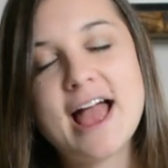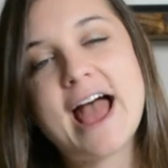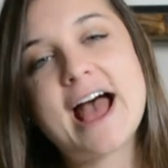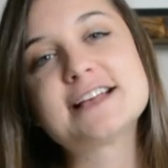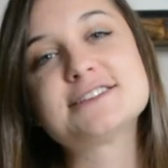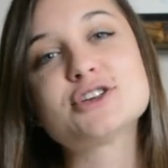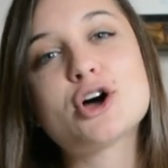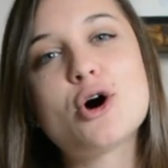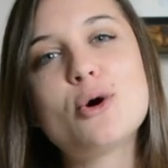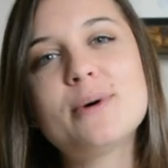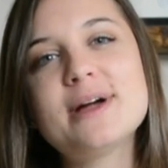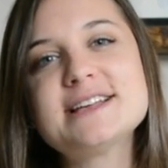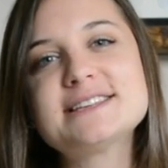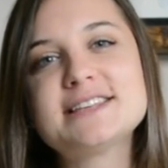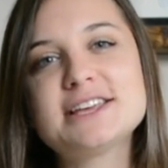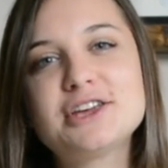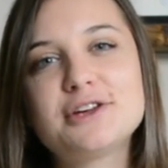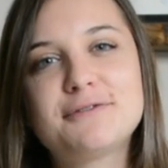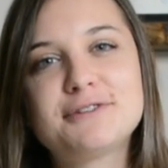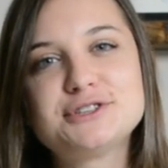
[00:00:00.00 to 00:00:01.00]
As always,
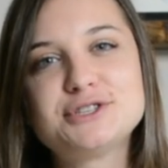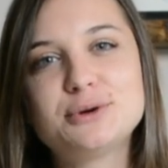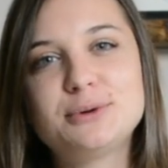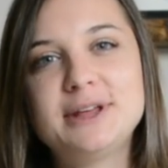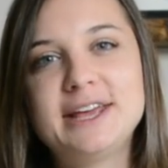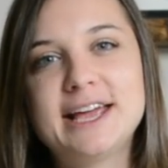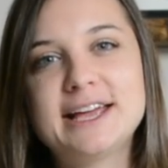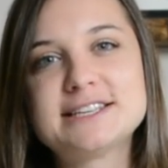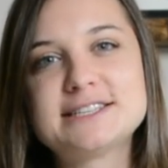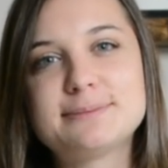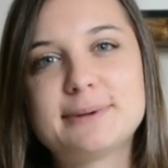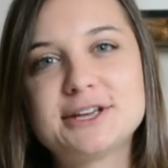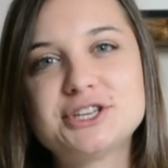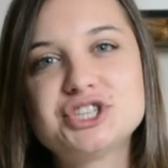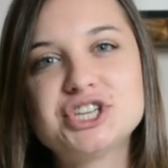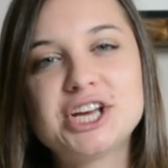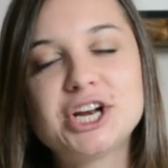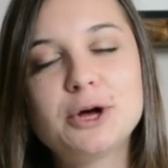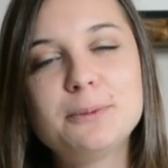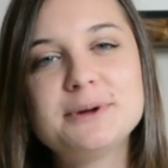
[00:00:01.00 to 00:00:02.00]
thank you for tuning into my
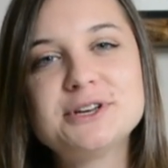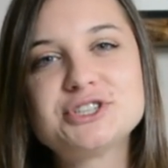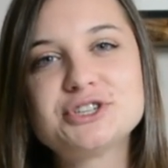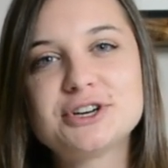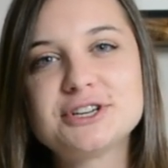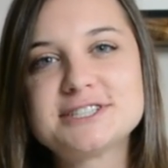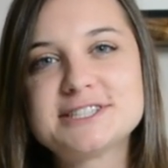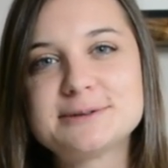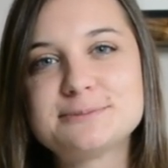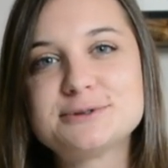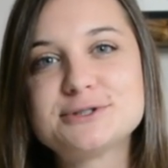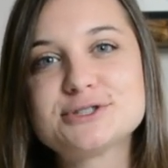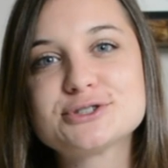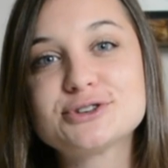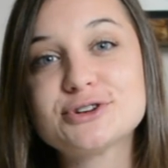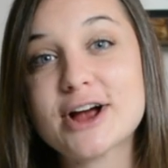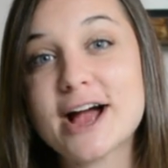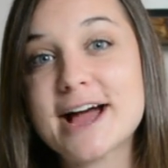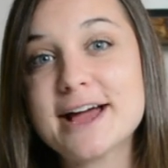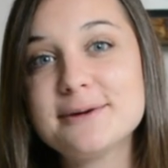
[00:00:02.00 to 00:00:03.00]
channel. Be sure to
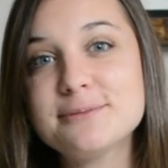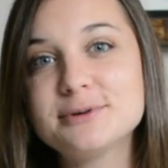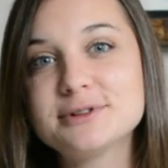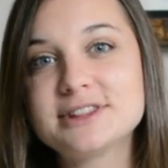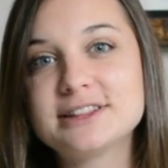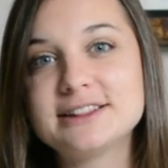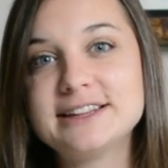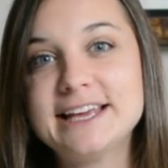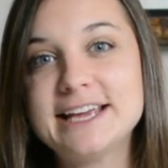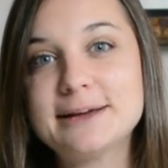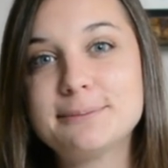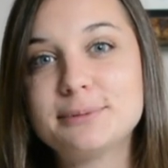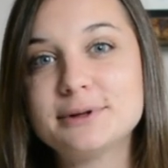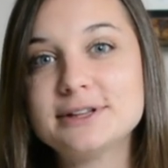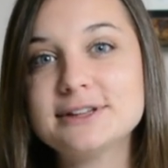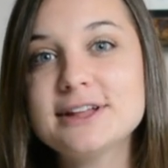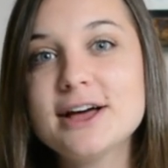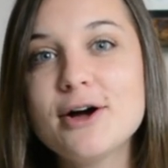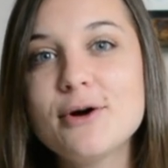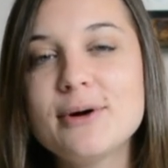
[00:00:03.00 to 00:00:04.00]
subscribe with the link
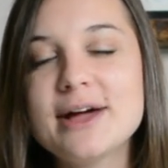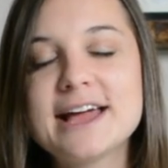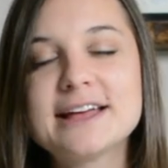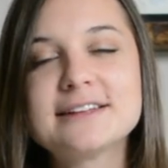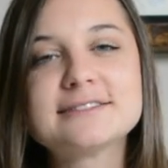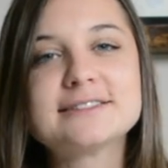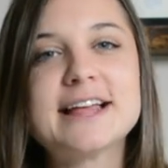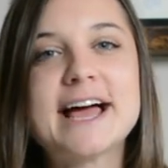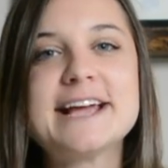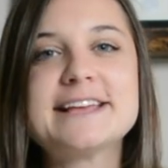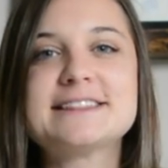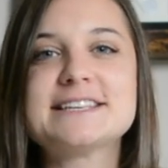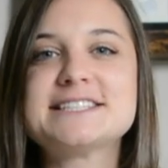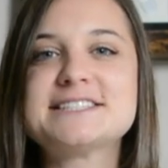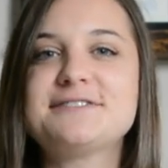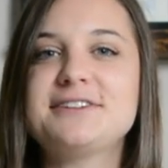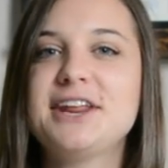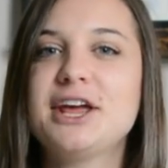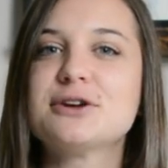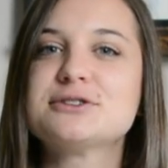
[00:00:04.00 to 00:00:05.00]
below and like
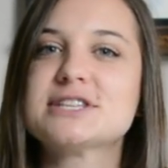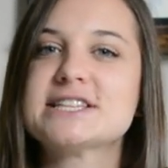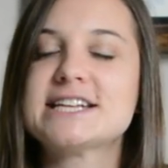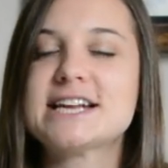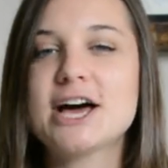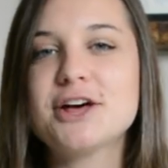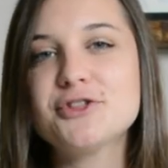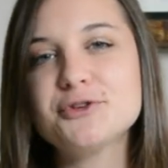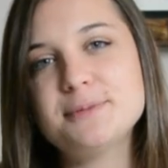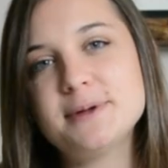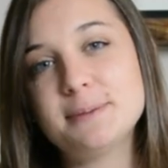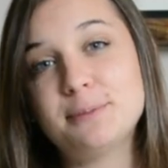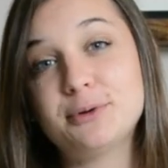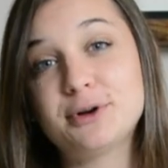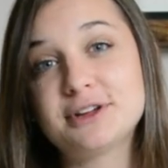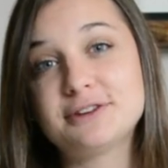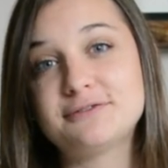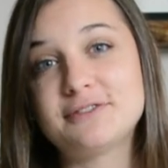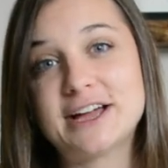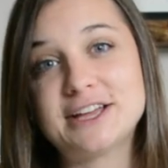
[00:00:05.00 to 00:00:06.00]
this video so that other
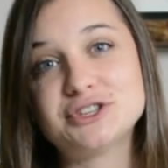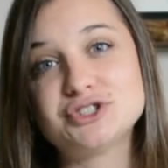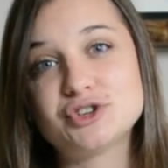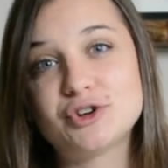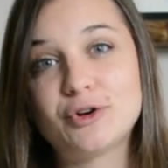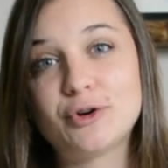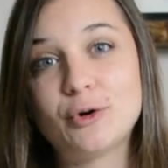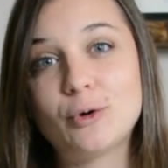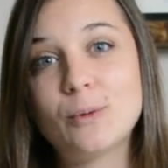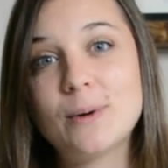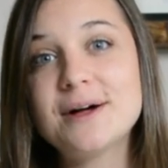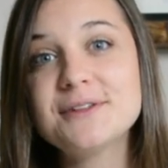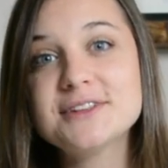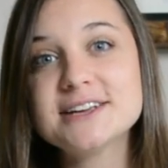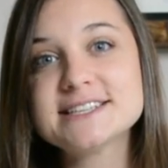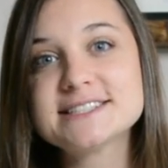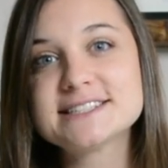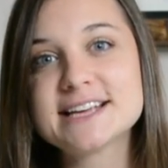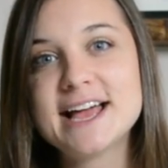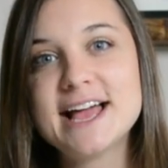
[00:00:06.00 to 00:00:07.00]
people can find General
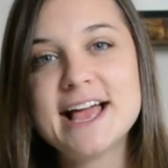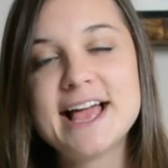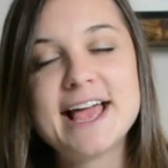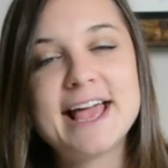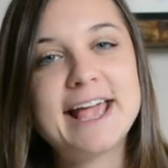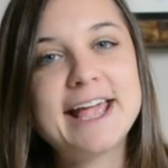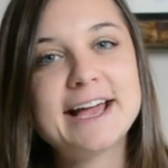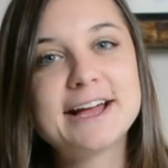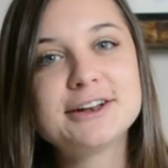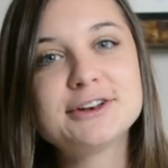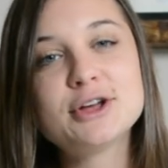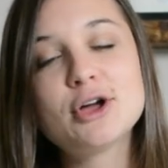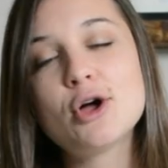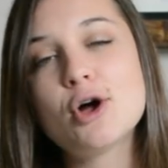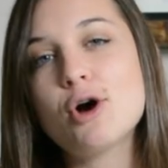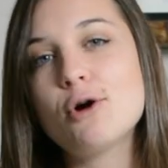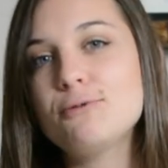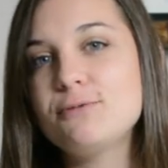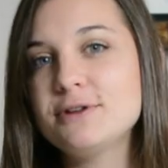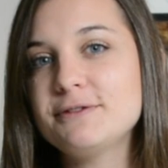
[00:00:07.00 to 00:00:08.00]
Wellness and
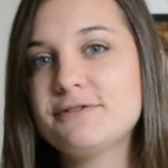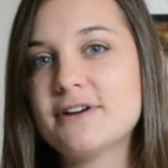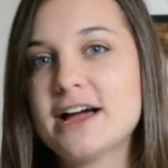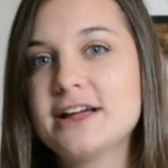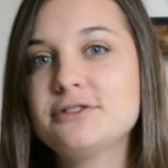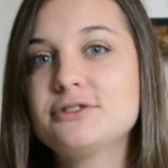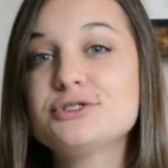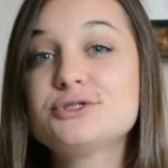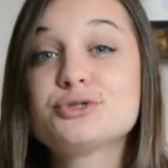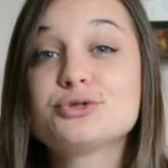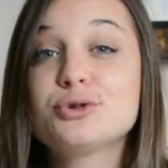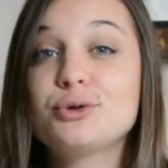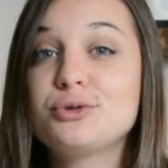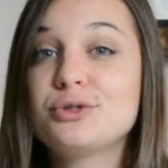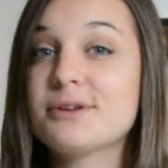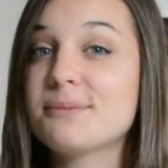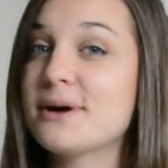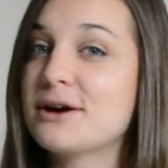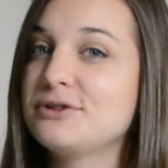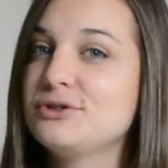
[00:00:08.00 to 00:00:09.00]
hopefully find the
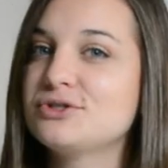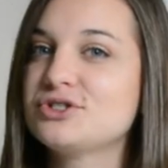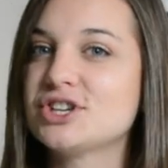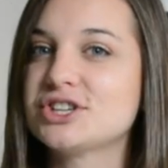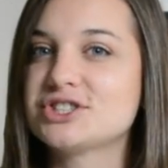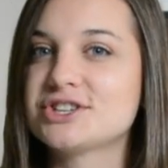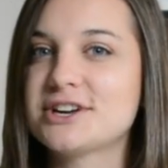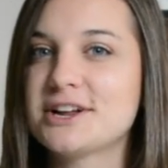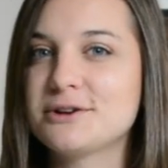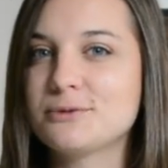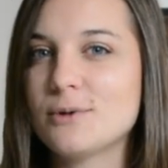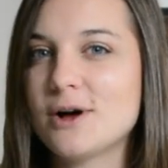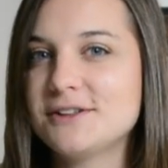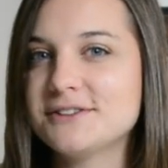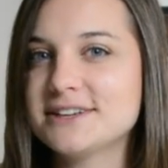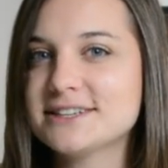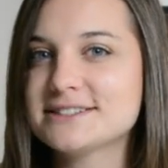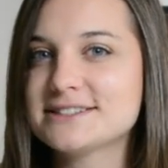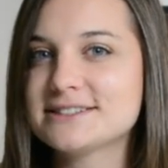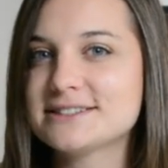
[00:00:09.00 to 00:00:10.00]
truth about nutrition and
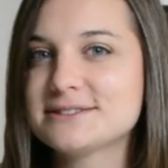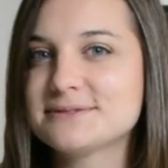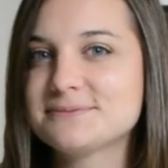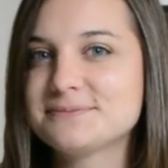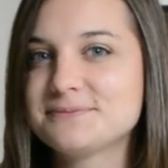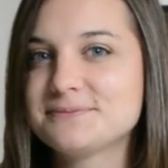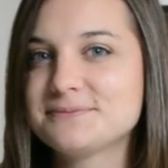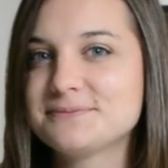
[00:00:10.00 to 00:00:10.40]
wellness.